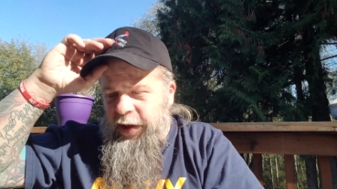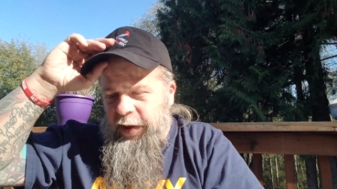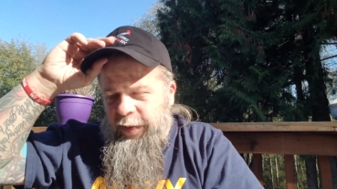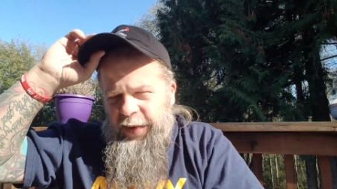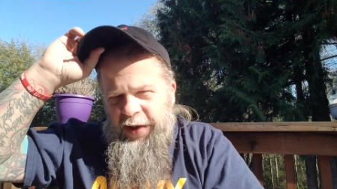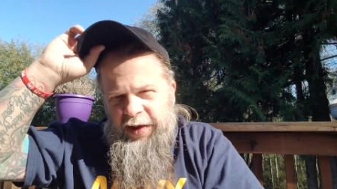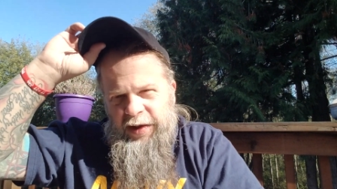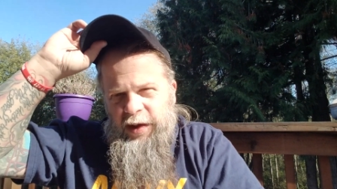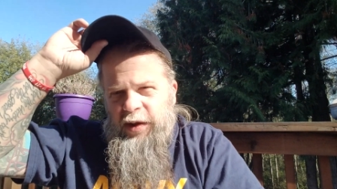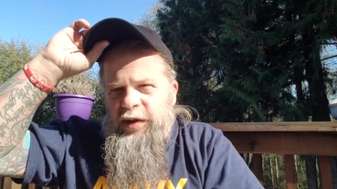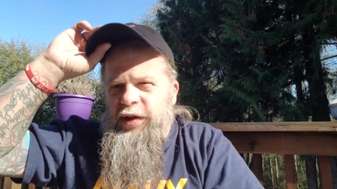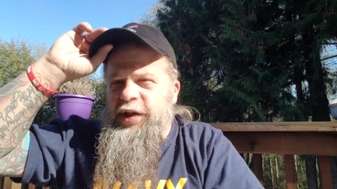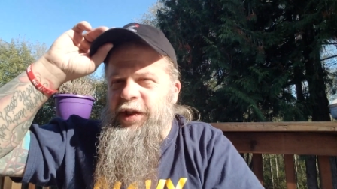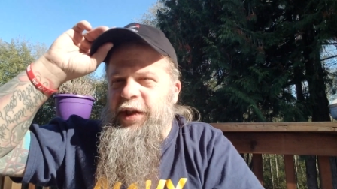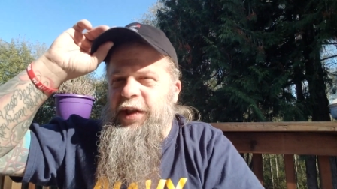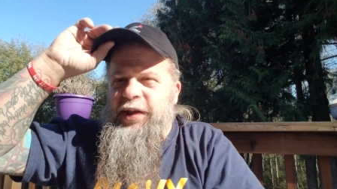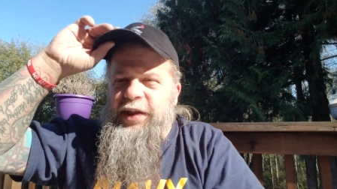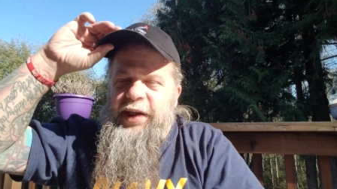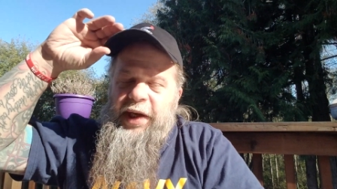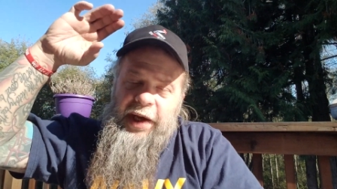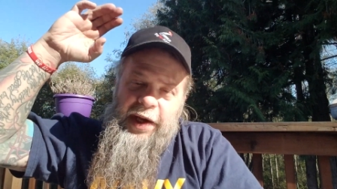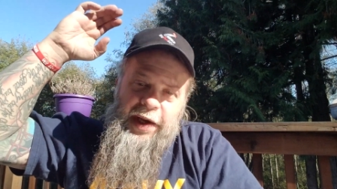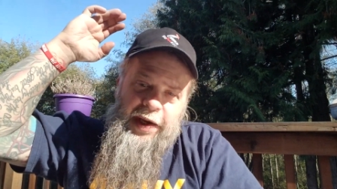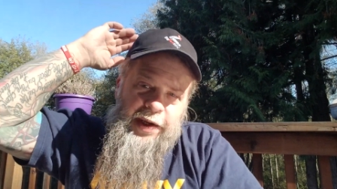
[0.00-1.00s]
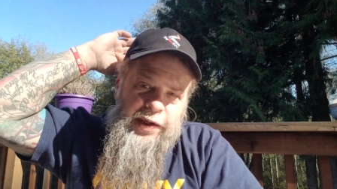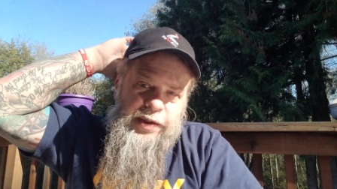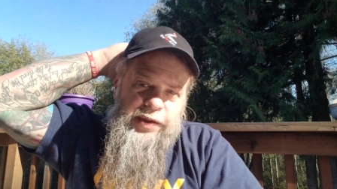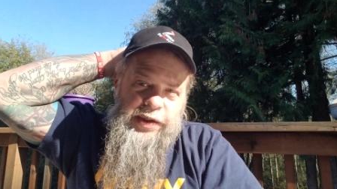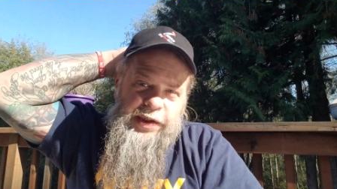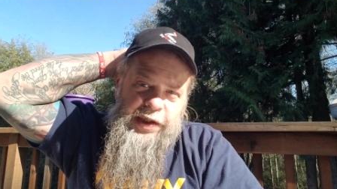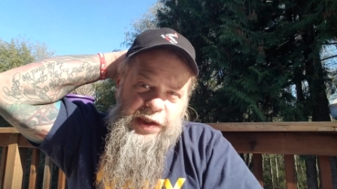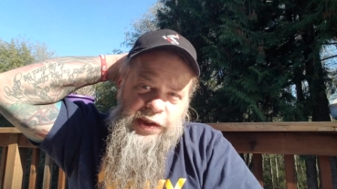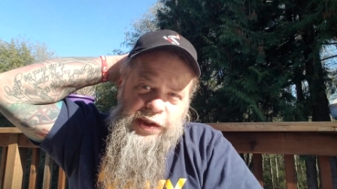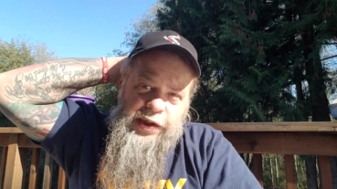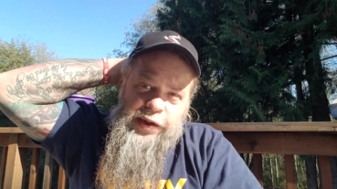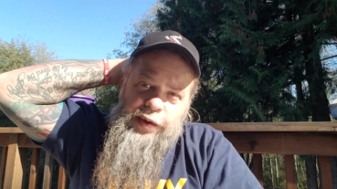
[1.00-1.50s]
I mean, they're G10,
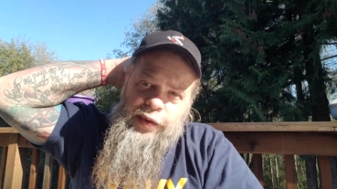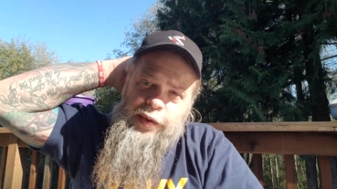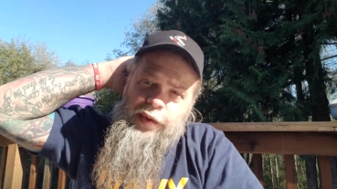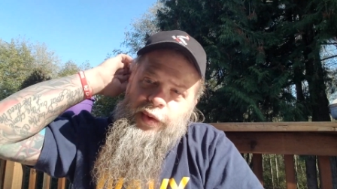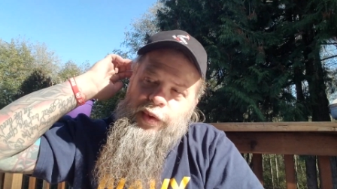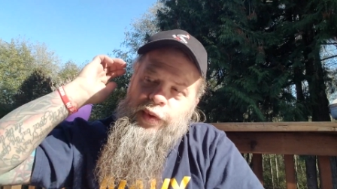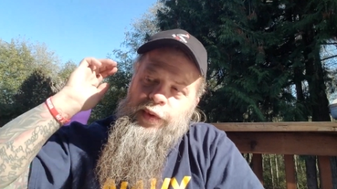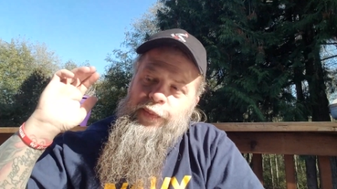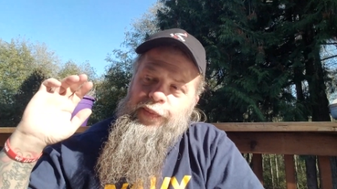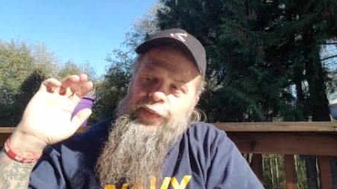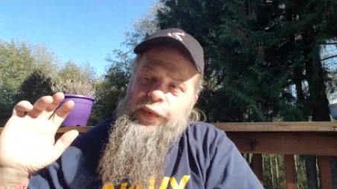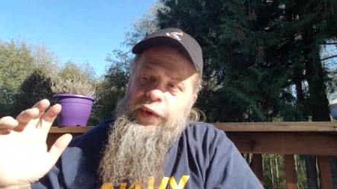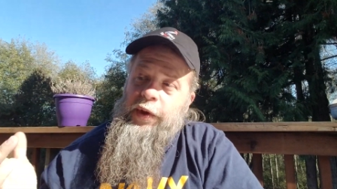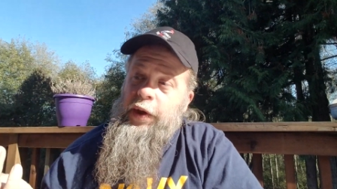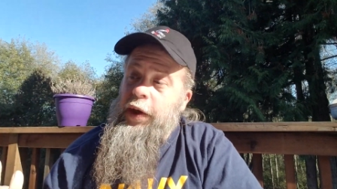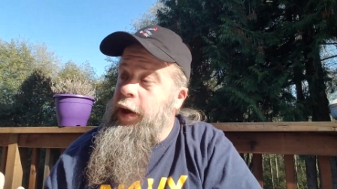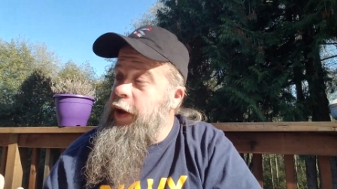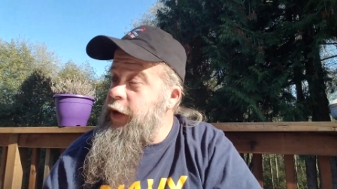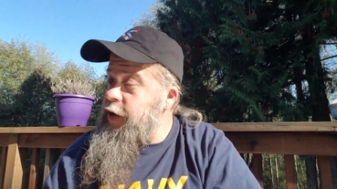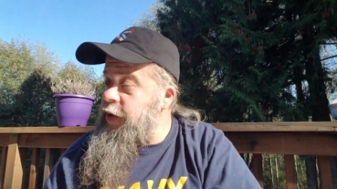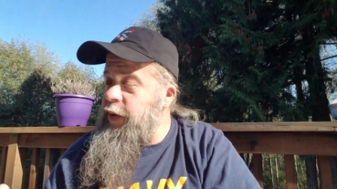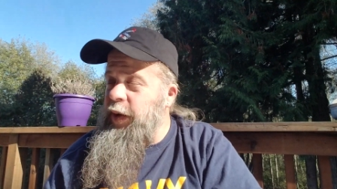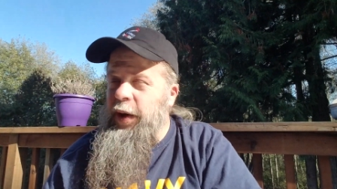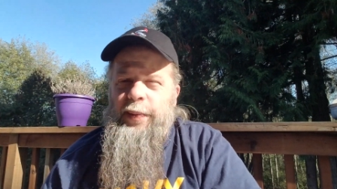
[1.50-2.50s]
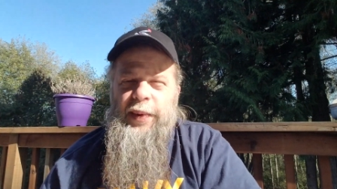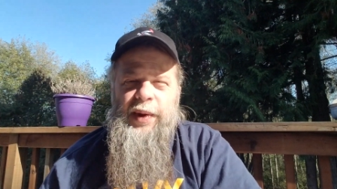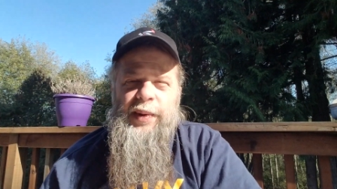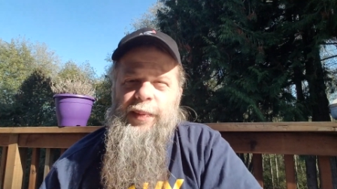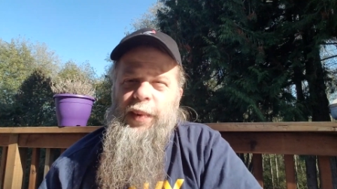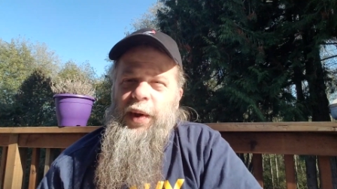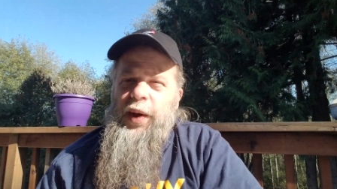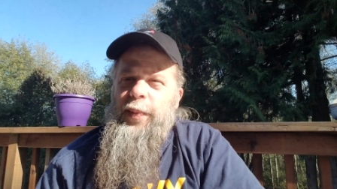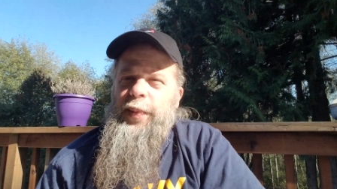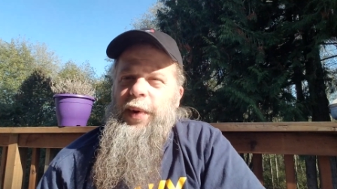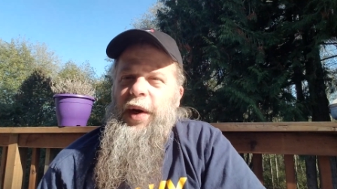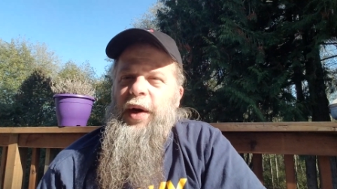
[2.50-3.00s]
D2, ceramic
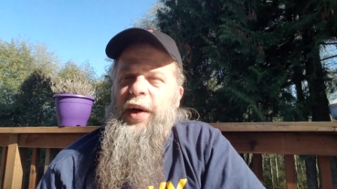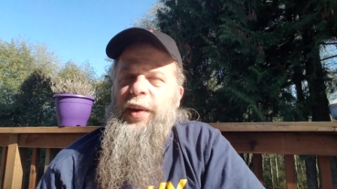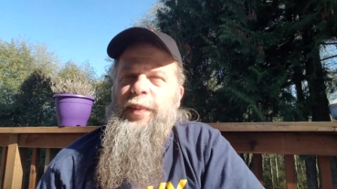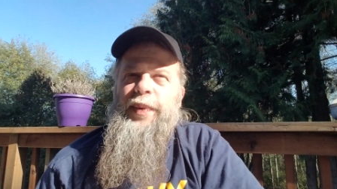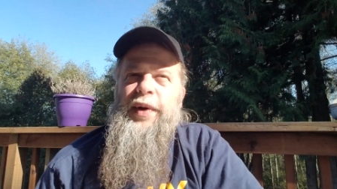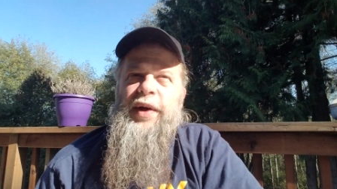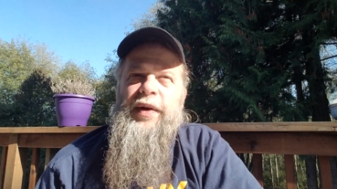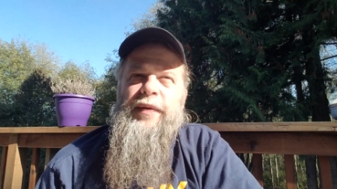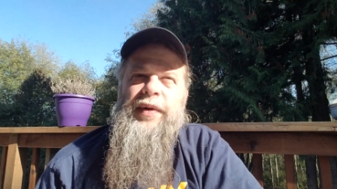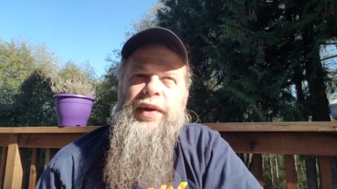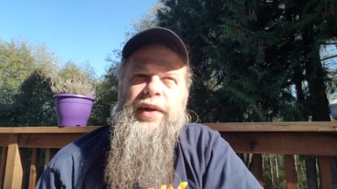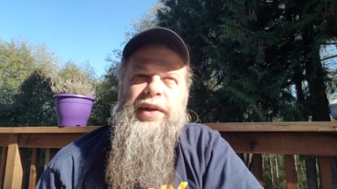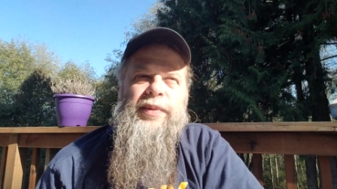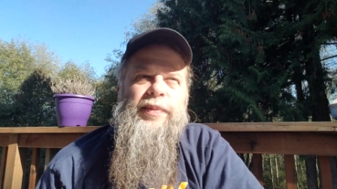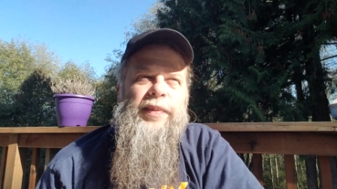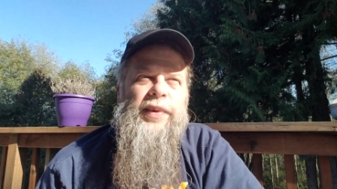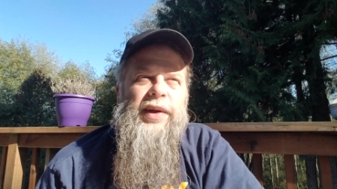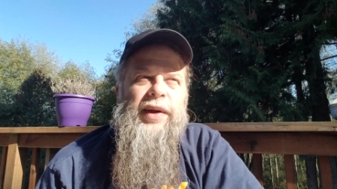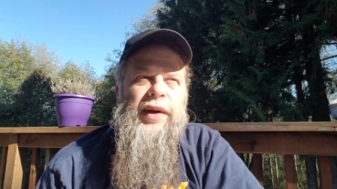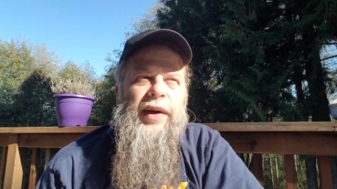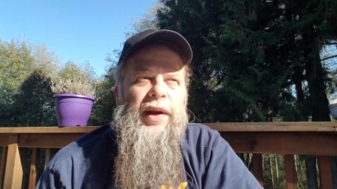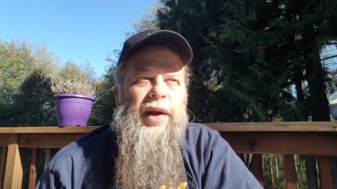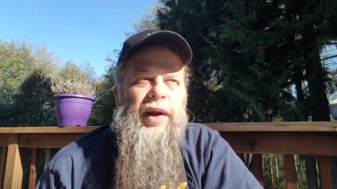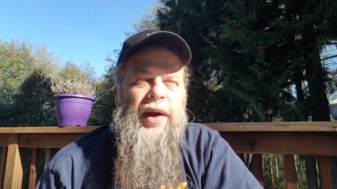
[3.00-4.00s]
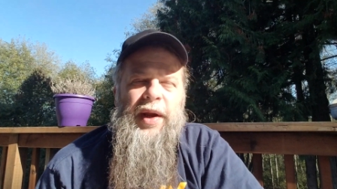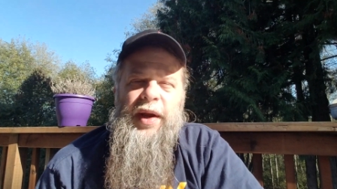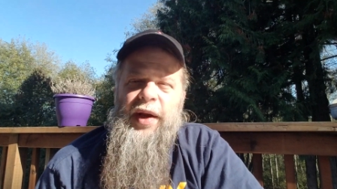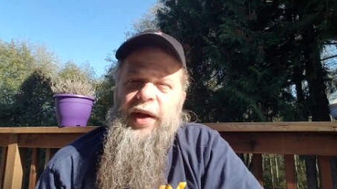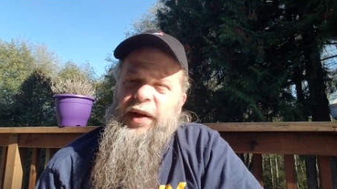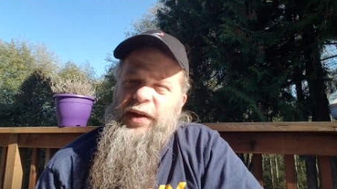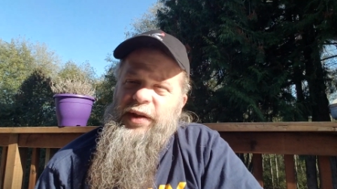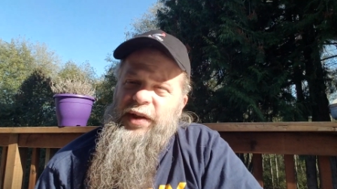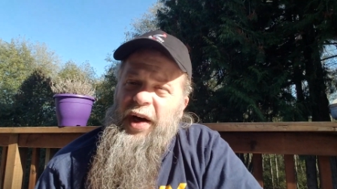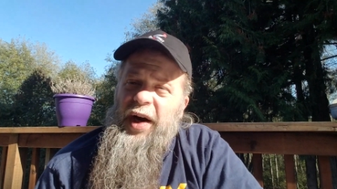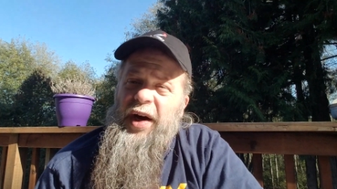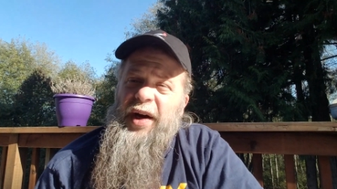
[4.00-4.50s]
ball bearing pivots, but
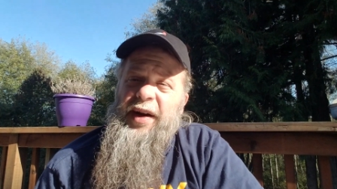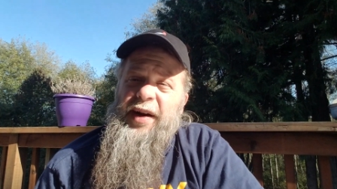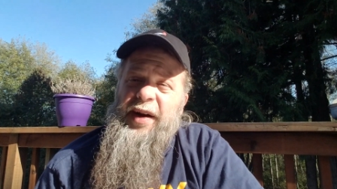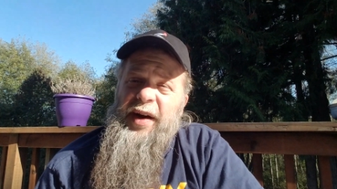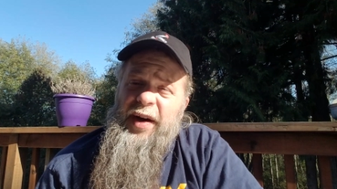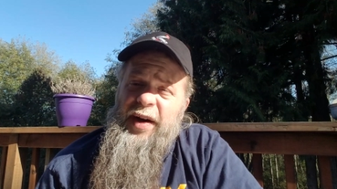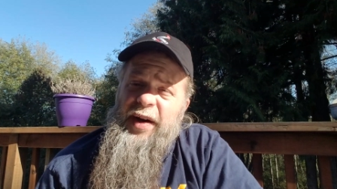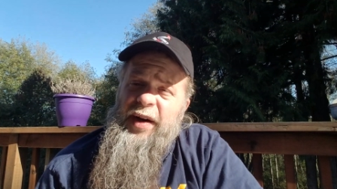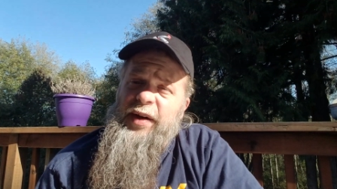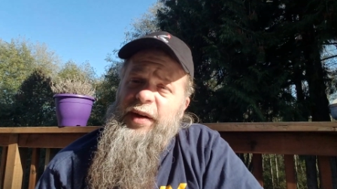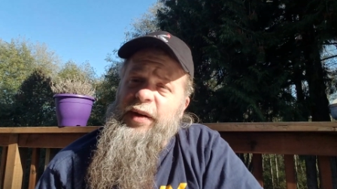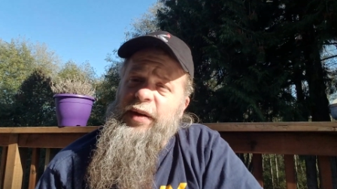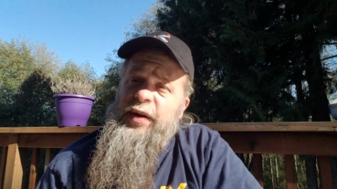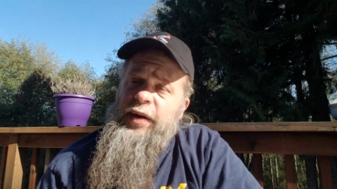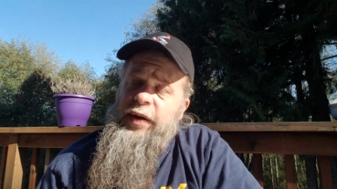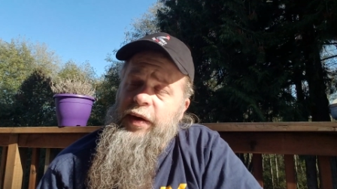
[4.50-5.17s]
doggone,